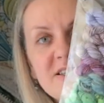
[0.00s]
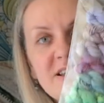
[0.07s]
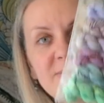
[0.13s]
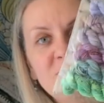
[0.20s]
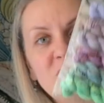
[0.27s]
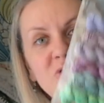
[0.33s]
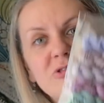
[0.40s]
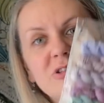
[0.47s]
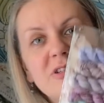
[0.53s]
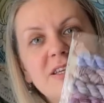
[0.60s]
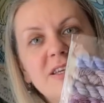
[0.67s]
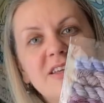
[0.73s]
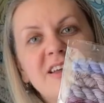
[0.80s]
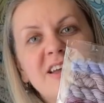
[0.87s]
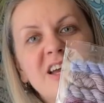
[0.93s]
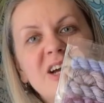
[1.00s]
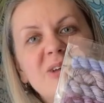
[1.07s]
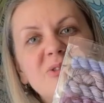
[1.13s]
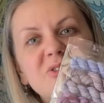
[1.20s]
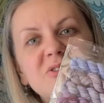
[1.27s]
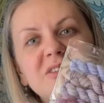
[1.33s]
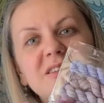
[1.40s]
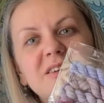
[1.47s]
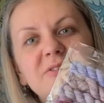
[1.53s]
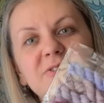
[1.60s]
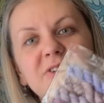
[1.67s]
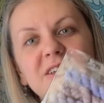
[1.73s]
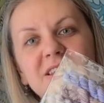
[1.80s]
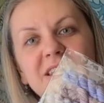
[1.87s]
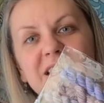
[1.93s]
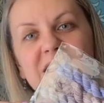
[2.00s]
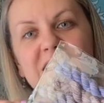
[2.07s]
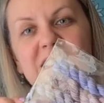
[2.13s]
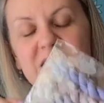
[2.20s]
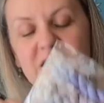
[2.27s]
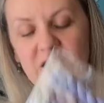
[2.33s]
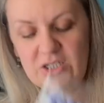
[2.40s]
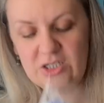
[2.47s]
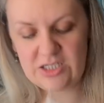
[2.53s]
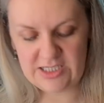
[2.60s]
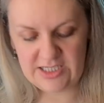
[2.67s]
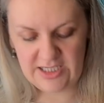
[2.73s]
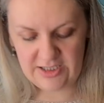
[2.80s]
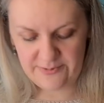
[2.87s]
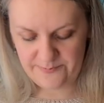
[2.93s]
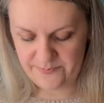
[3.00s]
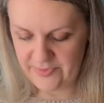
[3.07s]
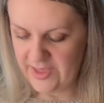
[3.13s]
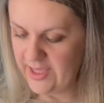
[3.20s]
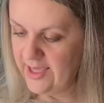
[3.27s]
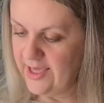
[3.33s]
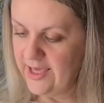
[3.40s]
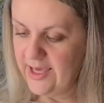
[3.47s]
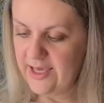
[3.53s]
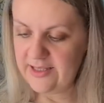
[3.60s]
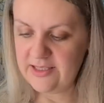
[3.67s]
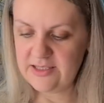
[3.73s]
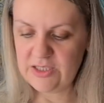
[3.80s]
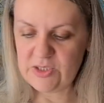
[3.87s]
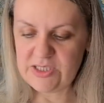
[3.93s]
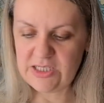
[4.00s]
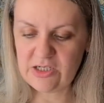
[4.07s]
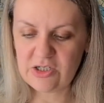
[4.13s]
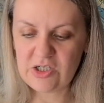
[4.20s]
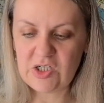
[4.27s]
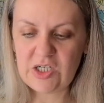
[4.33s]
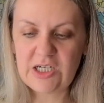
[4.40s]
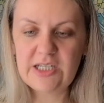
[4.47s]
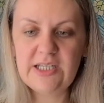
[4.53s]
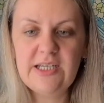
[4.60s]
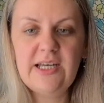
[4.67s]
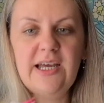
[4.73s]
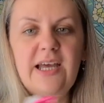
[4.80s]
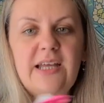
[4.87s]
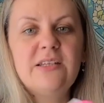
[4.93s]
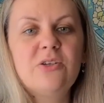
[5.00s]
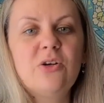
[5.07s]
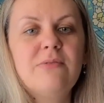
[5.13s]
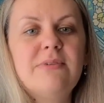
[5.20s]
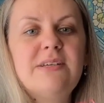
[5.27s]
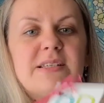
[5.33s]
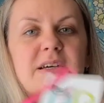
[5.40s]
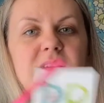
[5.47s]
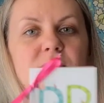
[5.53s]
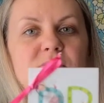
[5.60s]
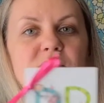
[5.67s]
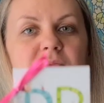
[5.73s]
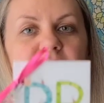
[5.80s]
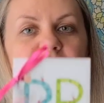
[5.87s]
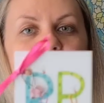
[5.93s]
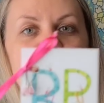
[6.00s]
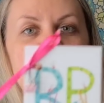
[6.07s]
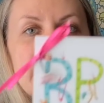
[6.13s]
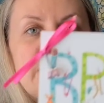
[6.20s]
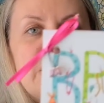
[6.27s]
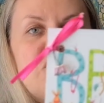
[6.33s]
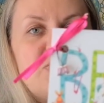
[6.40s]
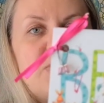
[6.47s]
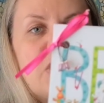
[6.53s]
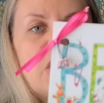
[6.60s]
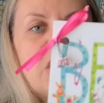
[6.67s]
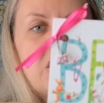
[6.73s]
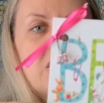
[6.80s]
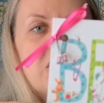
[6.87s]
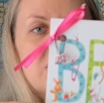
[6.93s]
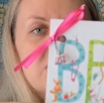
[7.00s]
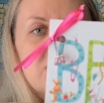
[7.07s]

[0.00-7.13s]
I'm totally feeling these colors here. And then there's a card, and it always comes with little stitch markers,